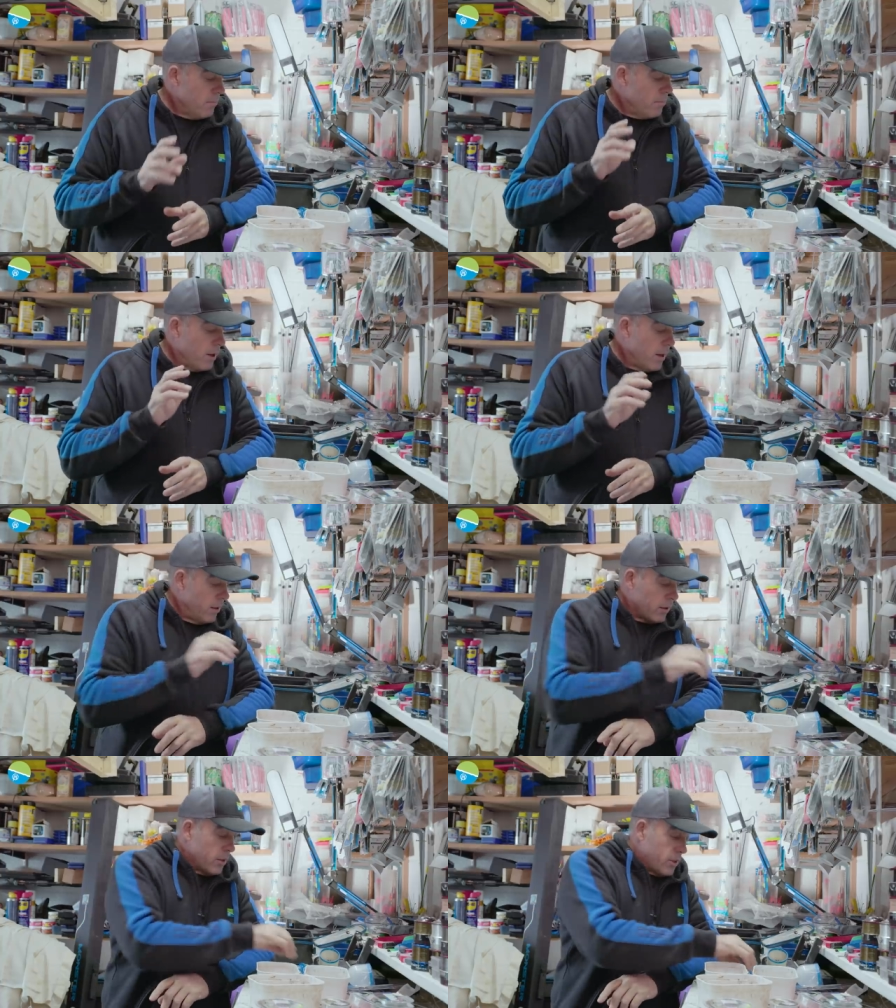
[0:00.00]
but
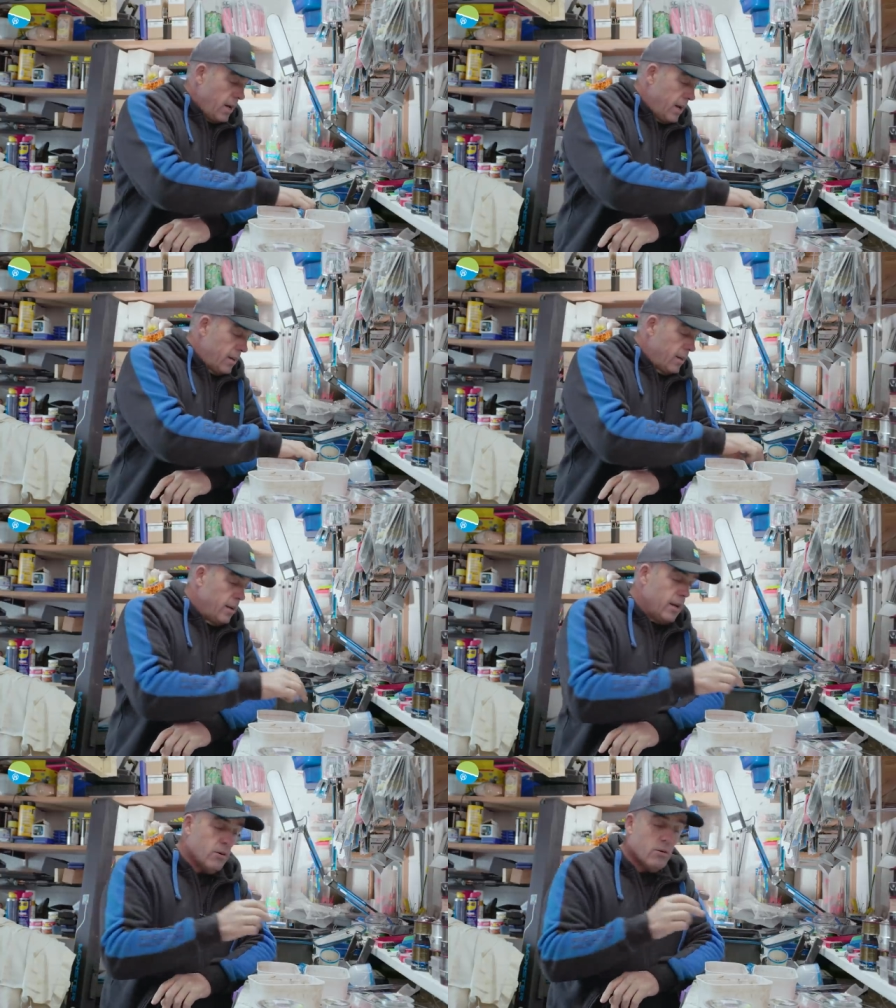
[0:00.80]
like I said,
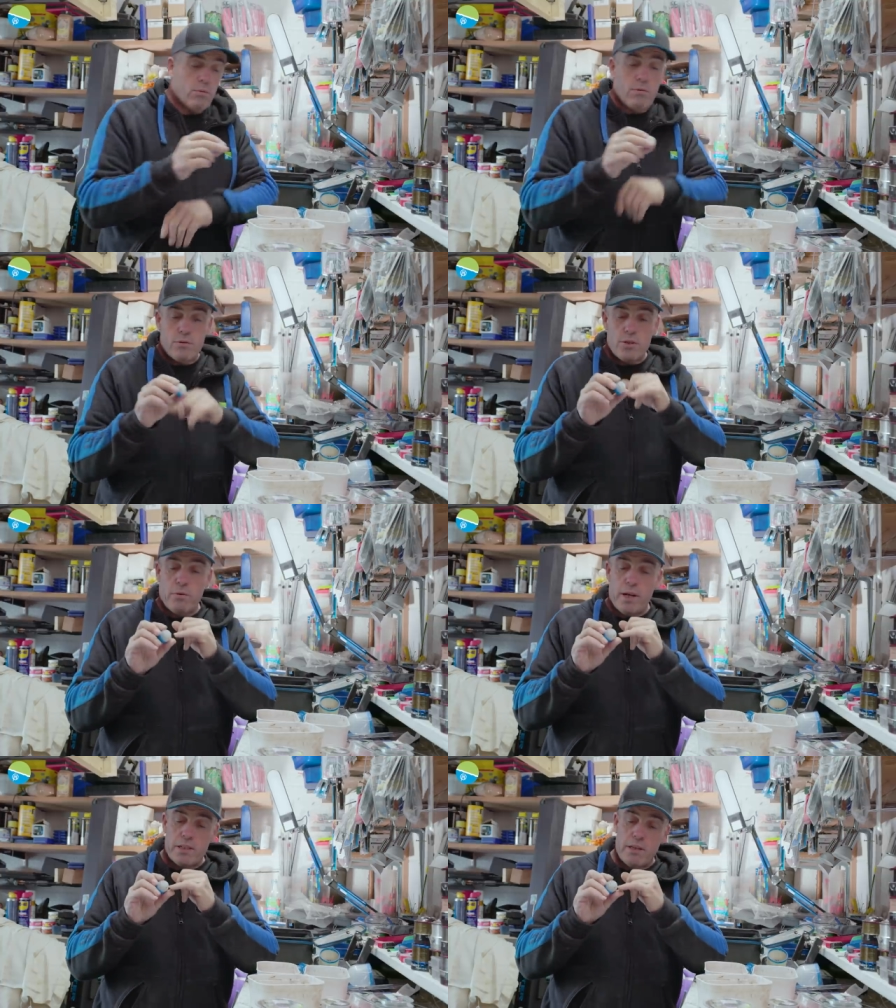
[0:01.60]
little tweaks